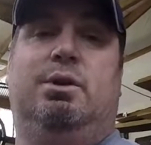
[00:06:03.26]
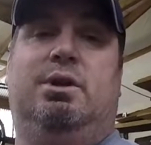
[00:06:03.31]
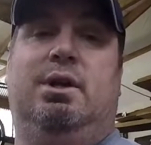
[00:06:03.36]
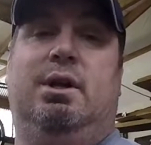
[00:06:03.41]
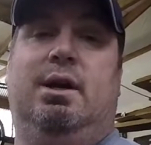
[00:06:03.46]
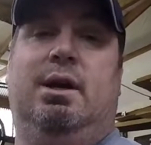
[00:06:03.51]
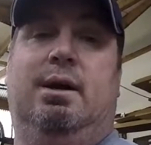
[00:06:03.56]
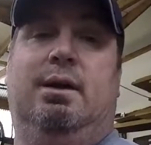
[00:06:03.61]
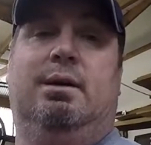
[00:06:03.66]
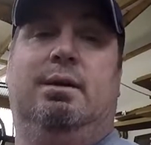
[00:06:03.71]
with
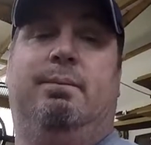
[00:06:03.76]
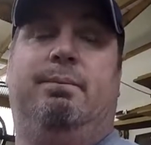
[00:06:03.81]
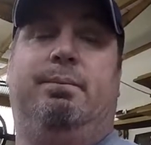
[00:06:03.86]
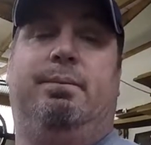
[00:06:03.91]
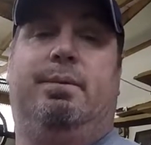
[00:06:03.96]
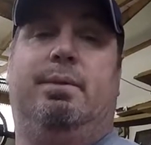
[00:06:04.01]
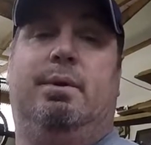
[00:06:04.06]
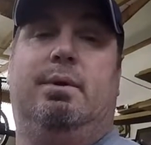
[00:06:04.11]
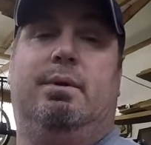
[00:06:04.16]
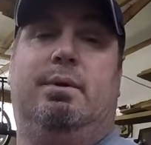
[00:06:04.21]
the
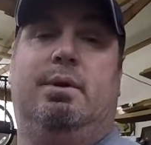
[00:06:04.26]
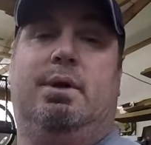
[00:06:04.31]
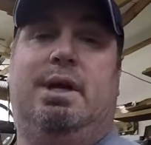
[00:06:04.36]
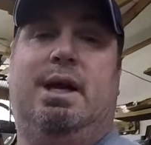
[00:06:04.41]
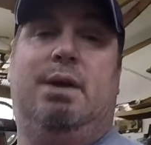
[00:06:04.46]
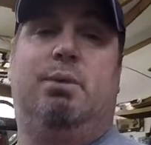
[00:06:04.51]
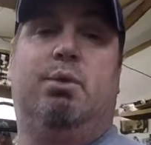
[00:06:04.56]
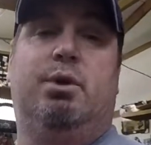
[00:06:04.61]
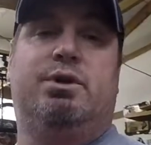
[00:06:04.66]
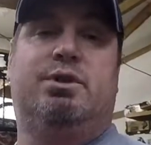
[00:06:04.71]

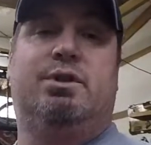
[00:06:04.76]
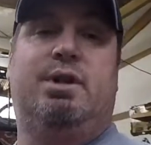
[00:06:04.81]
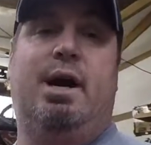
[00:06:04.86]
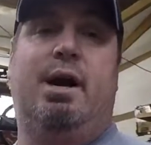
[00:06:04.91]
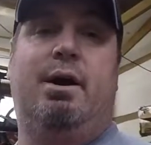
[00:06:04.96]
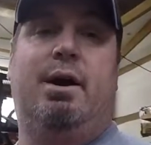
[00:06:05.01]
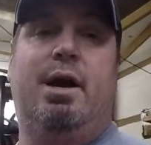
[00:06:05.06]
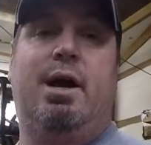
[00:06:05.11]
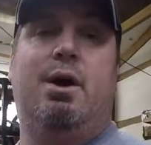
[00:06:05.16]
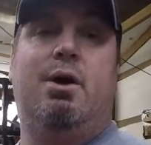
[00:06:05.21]
Kenwood
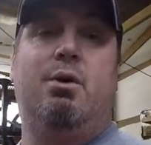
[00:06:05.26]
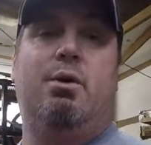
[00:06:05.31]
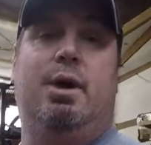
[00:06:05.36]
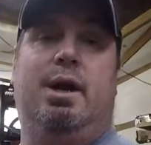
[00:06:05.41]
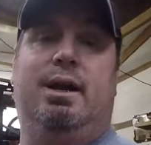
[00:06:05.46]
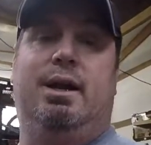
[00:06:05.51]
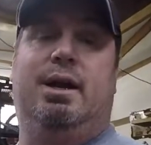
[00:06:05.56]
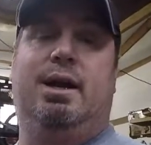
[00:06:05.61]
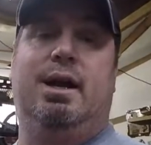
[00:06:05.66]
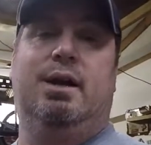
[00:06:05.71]
stereo
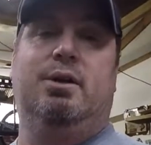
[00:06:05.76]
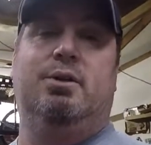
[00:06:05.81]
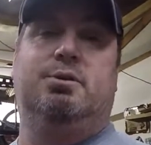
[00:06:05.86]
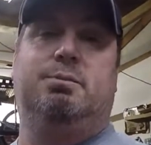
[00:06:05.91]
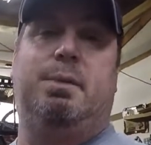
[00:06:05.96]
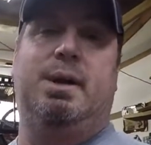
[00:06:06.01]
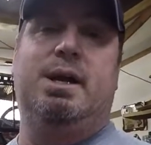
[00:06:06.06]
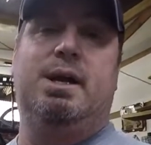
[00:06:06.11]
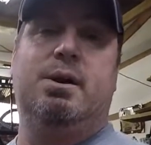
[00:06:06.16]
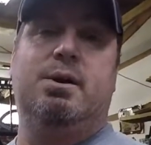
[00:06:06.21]
and the kicker
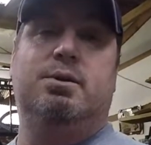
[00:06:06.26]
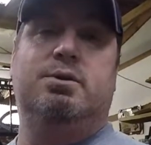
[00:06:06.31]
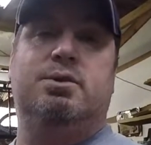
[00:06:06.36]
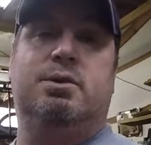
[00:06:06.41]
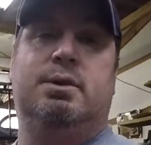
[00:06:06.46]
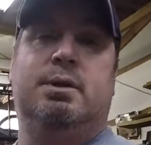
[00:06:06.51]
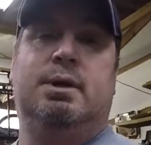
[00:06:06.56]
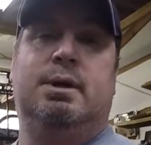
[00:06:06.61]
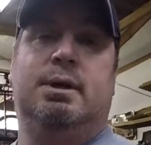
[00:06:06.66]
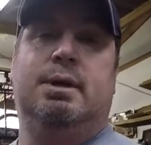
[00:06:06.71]

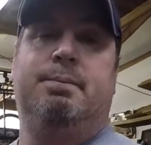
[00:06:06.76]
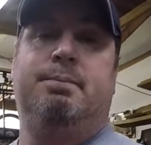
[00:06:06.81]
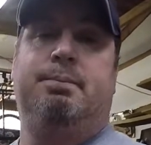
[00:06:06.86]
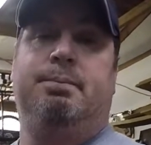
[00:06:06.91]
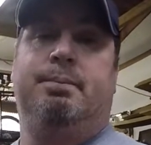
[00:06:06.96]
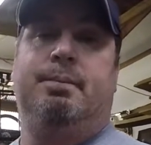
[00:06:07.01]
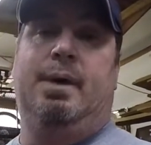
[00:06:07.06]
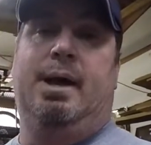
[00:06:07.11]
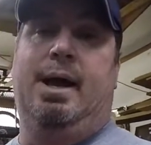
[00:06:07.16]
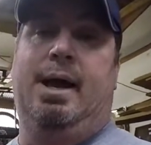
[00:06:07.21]
speakers,
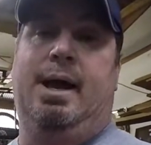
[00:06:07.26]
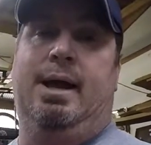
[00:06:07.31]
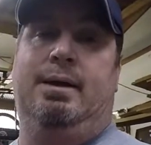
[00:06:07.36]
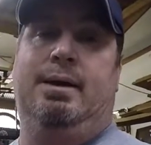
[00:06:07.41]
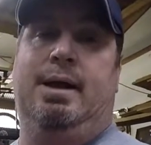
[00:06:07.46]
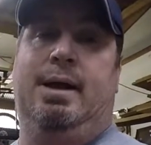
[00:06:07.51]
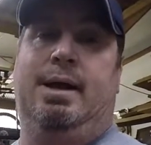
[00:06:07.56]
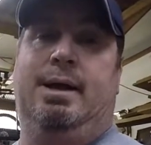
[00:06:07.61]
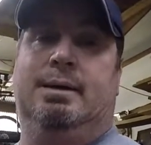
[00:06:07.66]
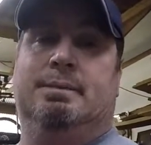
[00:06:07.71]

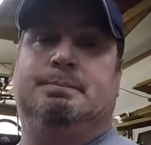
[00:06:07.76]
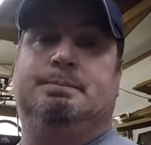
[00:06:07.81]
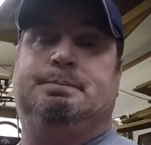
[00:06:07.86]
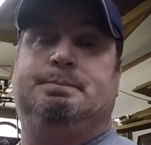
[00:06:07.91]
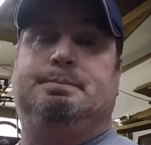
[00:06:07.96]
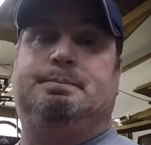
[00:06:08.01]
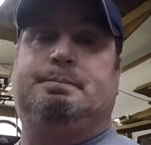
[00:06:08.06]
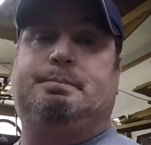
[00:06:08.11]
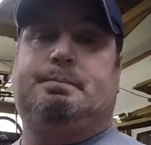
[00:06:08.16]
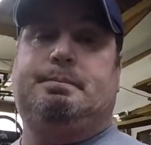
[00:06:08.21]
and
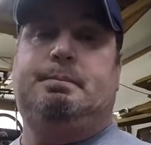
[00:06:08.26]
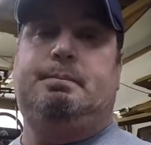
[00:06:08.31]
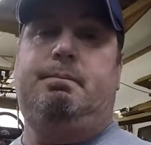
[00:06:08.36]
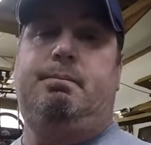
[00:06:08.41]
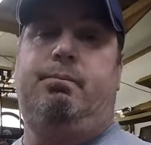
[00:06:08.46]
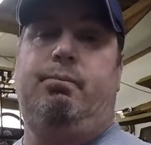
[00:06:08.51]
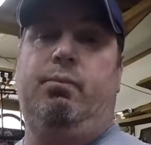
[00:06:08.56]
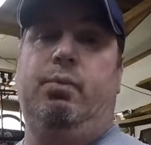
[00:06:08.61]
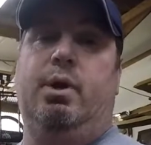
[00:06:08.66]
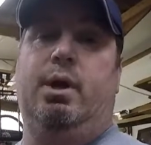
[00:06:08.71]

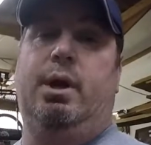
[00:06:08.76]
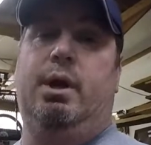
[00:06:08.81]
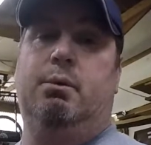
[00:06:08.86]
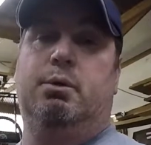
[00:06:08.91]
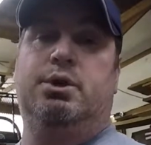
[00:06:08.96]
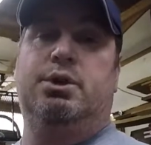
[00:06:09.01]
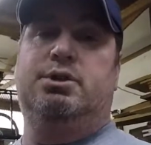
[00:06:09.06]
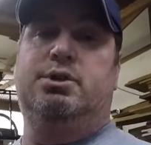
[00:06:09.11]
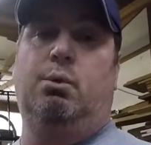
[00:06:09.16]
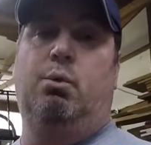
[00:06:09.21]
it
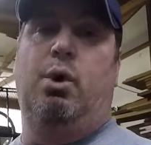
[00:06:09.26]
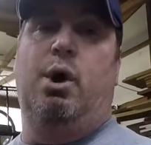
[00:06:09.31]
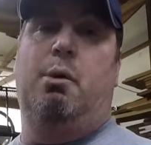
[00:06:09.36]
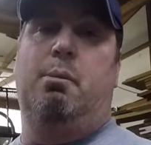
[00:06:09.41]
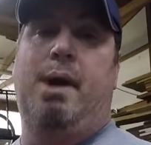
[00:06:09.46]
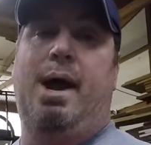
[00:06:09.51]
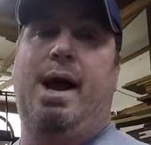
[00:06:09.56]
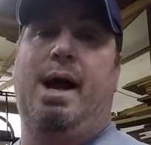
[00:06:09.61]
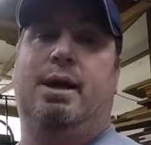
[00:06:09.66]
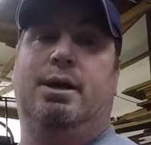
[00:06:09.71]
was just
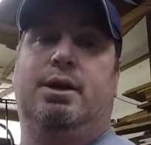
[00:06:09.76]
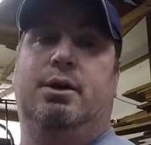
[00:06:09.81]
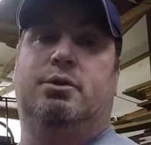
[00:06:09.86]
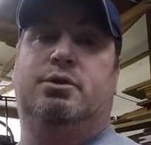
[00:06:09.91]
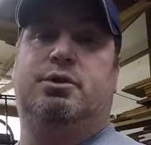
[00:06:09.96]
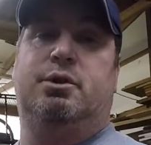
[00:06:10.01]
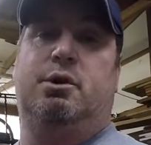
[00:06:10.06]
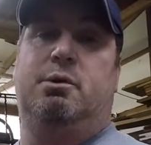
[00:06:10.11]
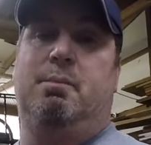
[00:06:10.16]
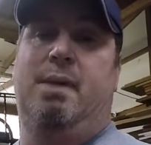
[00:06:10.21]
a
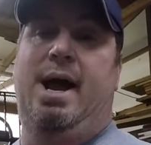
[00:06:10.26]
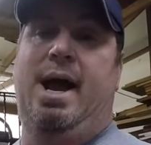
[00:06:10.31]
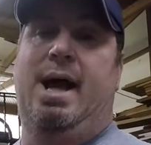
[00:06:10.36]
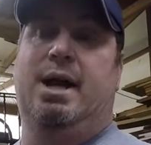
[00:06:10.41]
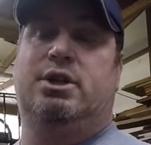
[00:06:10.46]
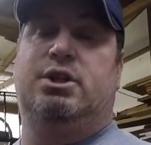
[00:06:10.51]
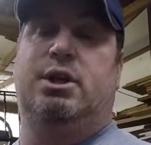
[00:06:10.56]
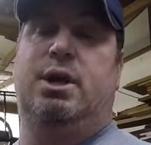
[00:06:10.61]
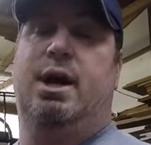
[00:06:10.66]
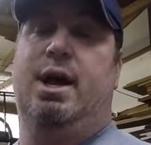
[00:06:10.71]
suited
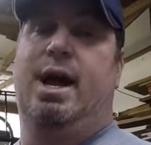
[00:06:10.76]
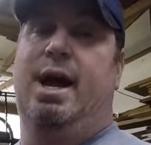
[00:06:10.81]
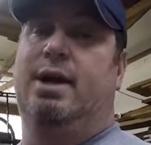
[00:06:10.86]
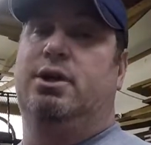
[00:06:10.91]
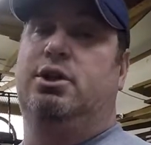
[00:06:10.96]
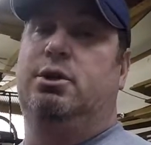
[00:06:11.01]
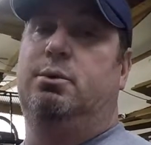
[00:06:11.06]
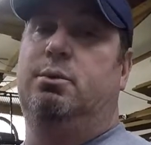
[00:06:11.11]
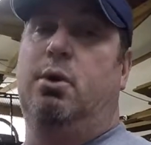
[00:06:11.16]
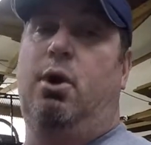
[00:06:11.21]
match.
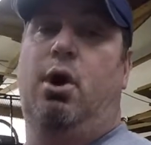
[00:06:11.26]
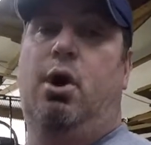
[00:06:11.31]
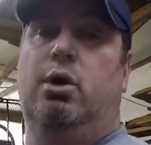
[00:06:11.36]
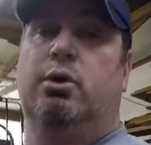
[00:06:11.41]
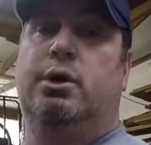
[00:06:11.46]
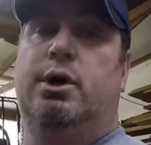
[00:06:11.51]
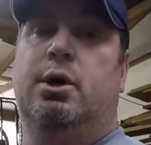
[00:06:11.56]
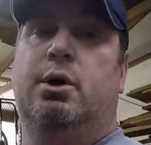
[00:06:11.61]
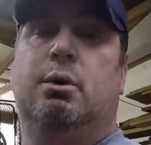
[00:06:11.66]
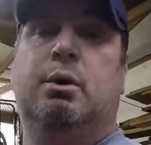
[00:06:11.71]
As you
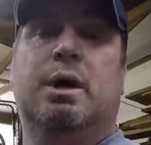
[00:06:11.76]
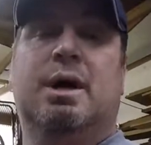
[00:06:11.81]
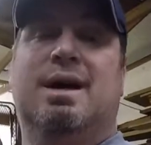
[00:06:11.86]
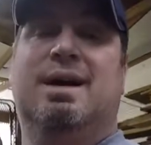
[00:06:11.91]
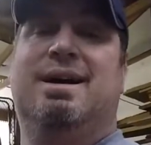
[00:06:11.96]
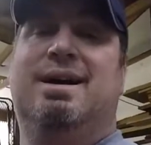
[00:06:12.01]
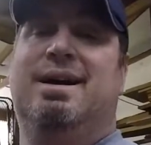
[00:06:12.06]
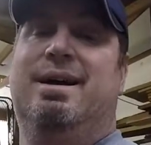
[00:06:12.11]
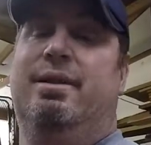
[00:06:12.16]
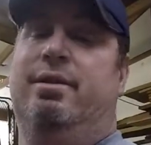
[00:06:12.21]
all know,
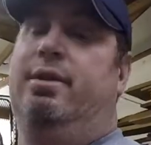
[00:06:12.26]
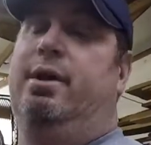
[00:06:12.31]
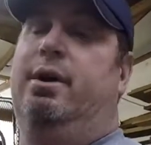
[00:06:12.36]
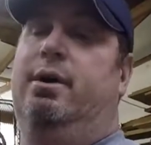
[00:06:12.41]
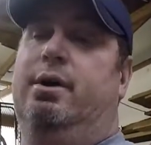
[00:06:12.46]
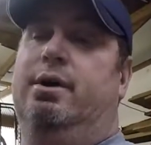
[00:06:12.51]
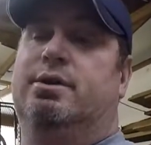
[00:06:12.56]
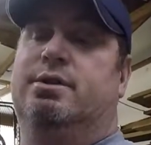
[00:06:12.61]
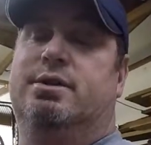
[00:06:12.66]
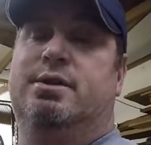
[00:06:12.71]

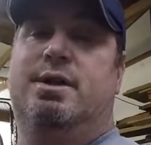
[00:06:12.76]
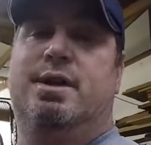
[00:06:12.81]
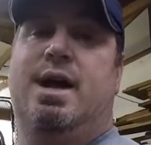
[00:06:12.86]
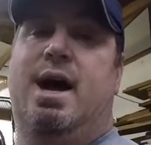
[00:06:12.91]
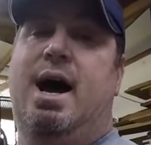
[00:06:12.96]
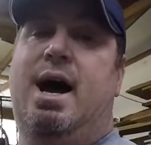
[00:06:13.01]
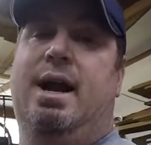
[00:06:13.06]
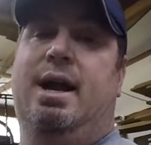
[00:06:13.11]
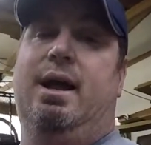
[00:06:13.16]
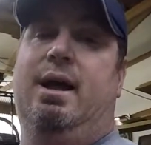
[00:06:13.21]
there is
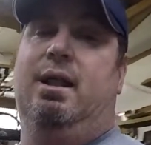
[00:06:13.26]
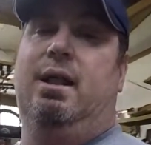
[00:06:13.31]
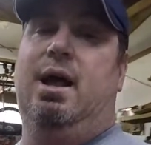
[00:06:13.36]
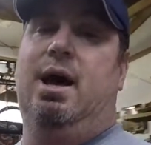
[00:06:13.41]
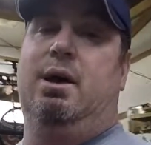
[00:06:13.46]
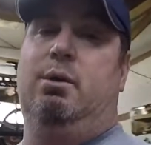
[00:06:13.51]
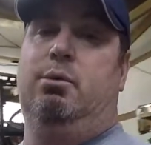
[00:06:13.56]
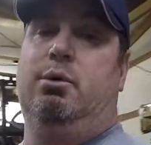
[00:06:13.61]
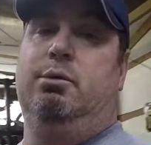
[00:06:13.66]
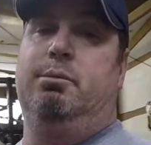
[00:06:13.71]
not a
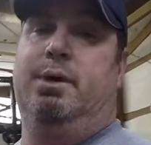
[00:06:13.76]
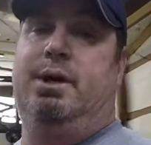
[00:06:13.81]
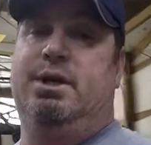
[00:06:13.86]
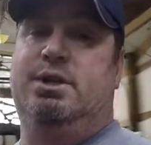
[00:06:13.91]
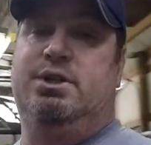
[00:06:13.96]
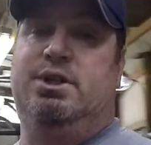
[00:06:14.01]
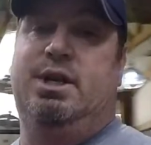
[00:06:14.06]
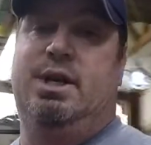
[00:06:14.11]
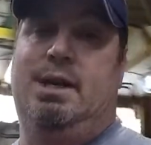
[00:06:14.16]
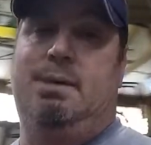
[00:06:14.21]
lot of room in
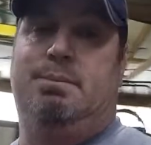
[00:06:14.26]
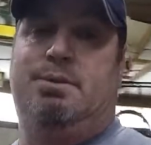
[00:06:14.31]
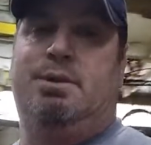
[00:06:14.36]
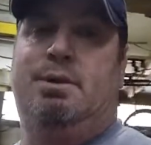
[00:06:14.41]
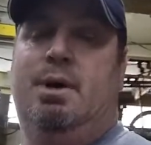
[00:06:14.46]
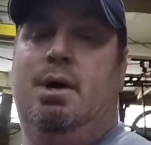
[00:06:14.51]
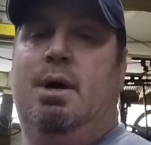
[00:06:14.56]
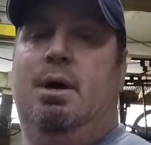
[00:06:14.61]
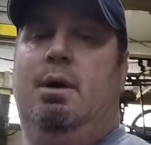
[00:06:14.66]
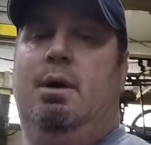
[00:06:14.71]
these Jeeps.